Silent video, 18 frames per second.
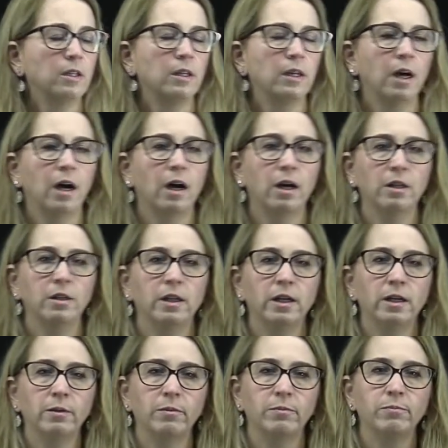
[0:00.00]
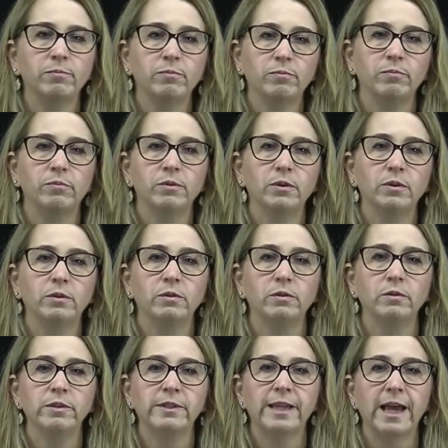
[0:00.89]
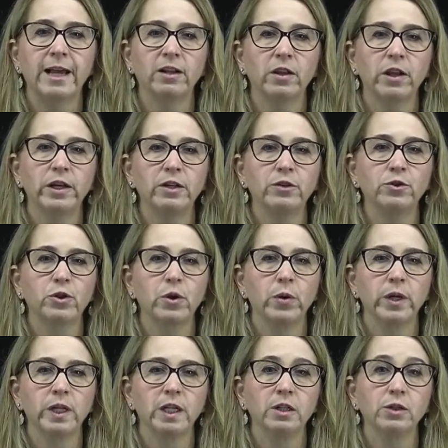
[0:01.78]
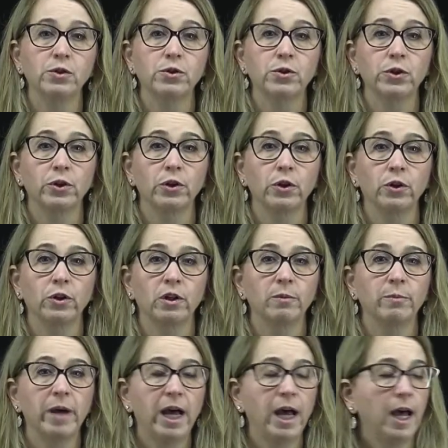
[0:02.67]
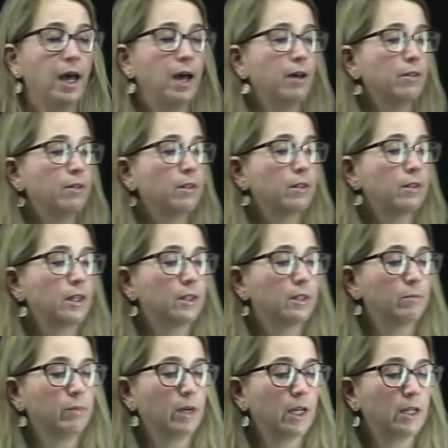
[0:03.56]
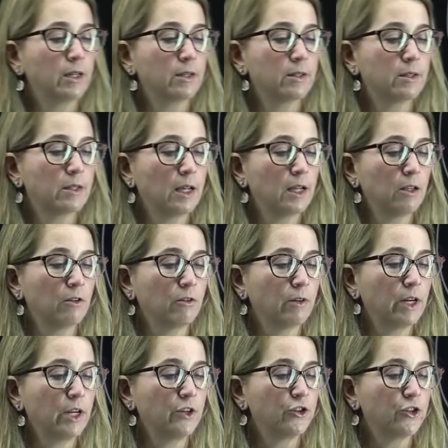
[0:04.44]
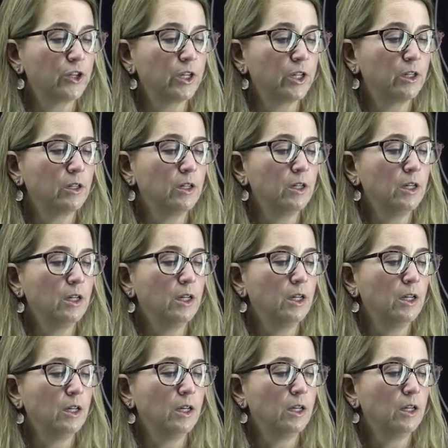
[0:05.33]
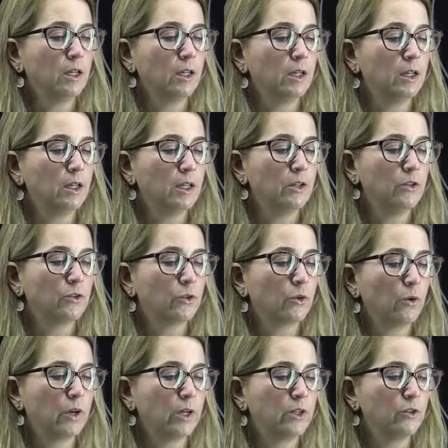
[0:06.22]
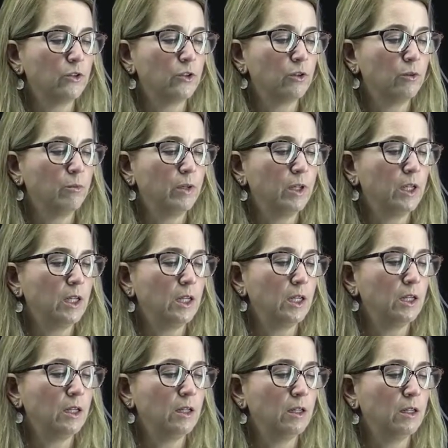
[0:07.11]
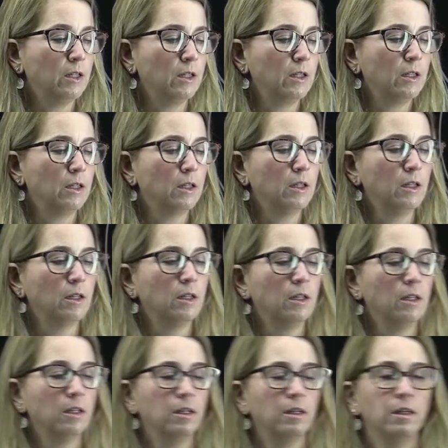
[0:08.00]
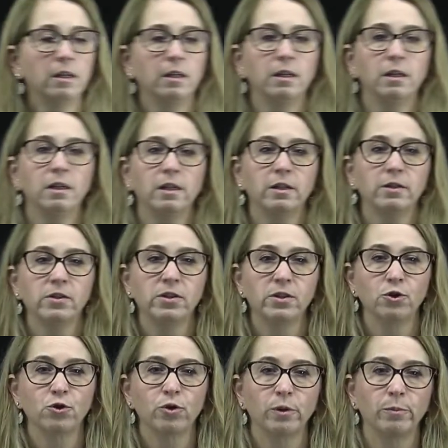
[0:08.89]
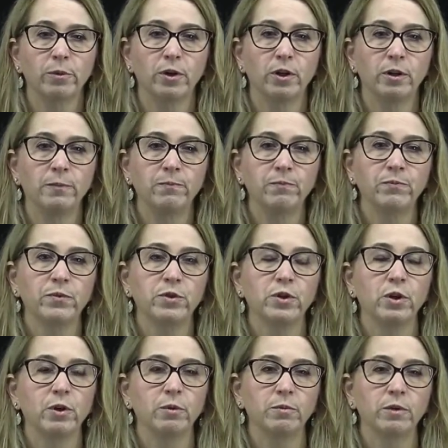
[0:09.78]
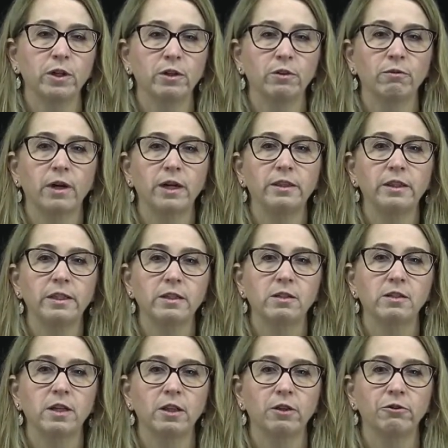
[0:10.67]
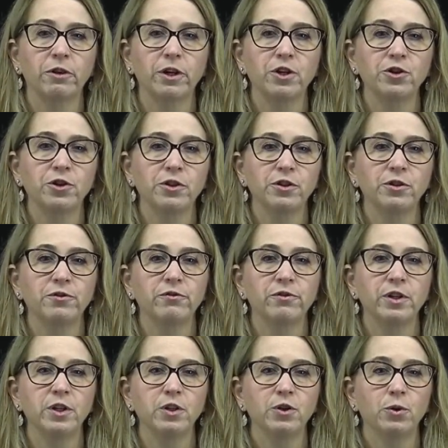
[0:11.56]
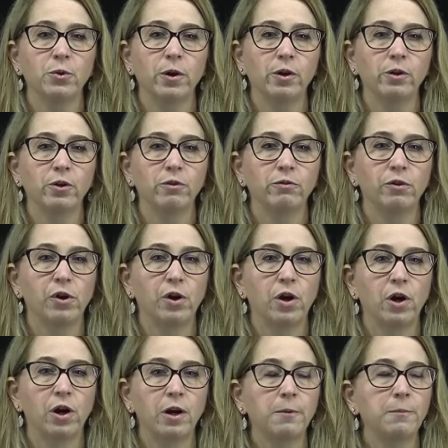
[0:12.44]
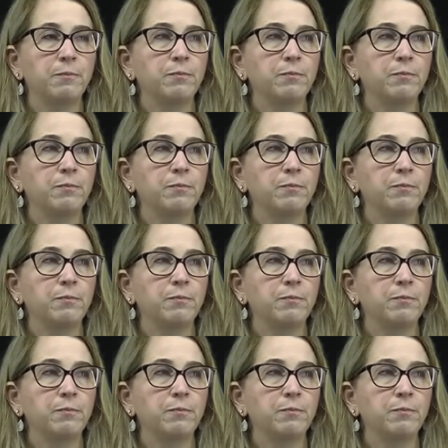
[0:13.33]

the satellite is going in a circular path, that my acceleration is going to be centripetal. So I'm going to write the acceleration as v squared over r.